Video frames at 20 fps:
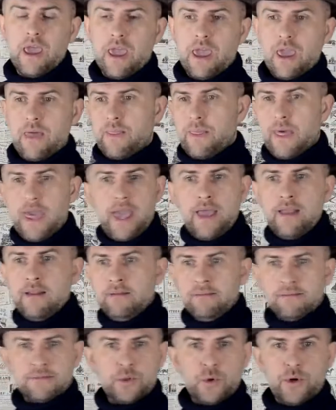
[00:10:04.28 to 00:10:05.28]
And
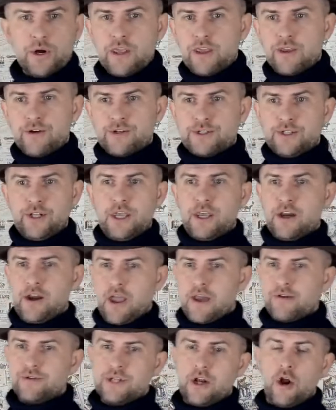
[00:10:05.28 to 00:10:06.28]
then 20 years later,
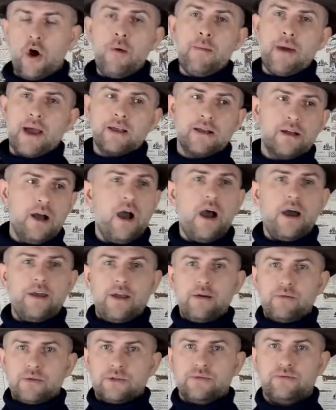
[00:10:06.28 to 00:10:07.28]
I understand, oh my God,
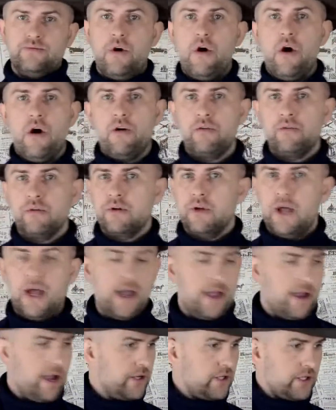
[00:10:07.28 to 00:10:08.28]
that was wrong.
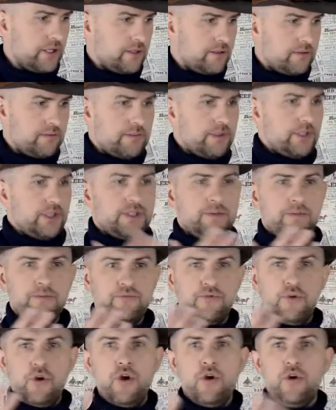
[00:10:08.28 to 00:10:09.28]
I just
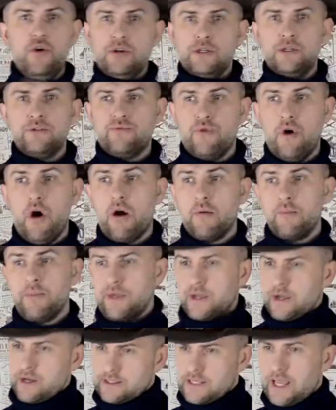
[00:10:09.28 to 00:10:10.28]
learned it wrong
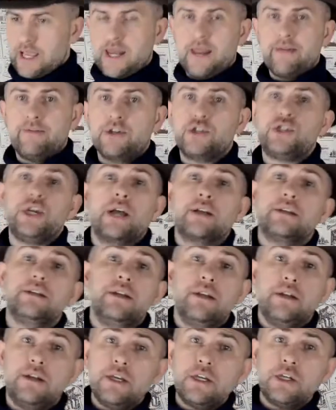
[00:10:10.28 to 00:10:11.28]
because I never checked
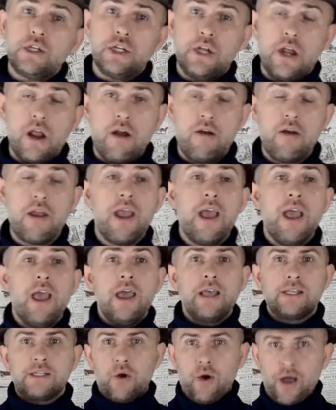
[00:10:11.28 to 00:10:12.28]
in the dictionary.
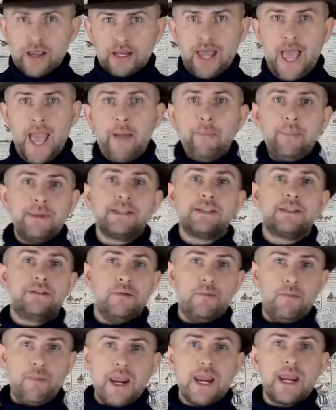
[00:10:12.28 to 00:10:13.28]
So it happens
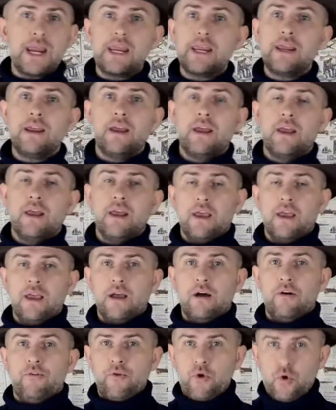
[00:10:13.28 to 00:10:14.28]
to me.
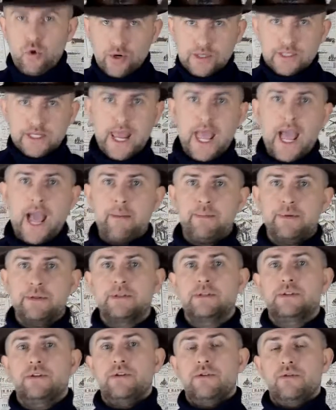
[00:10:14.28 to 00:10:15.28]
Of course it
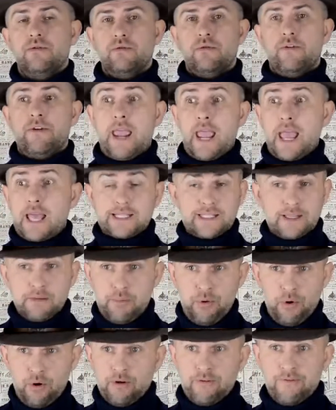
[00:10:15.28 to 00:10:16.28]
happens to you. It's
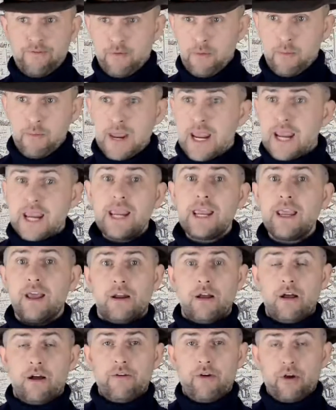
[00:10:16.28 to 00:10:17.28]
important for me,
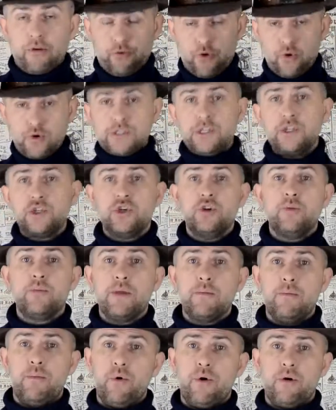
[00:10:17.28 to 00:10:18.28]
and of course it should
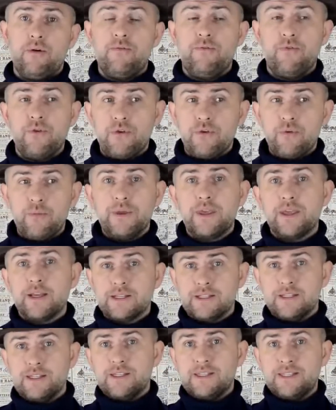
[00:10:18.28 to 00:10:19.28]
be important for you,
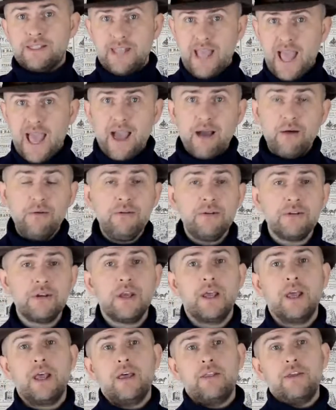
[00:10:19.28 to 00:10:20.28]
because the sound
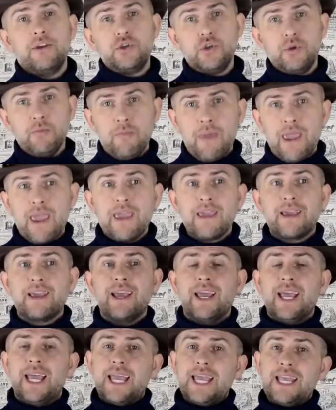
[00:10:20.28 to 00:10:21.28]
that you make
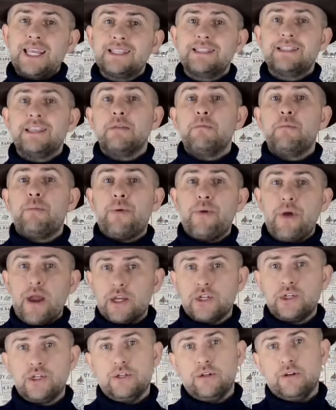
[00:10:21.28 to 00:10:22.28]
is the
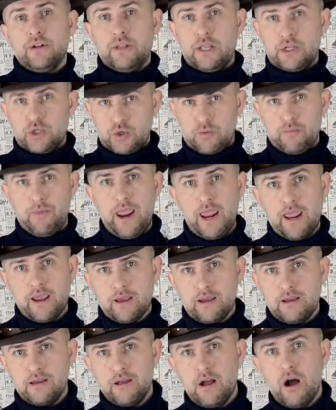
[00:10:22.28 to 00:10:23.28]
impression that you
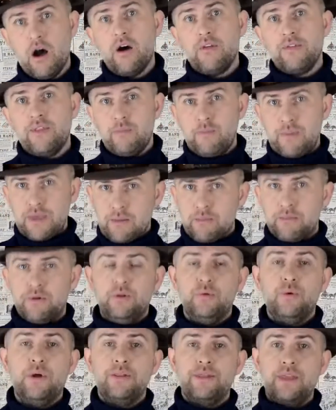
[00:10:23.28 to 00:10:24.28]
make on the
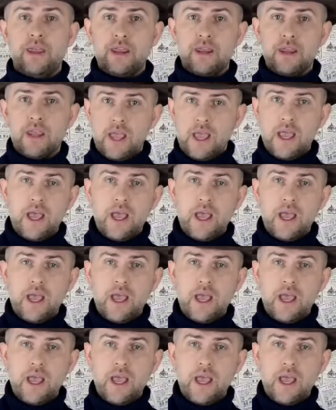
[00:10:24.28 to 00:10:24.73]
people when they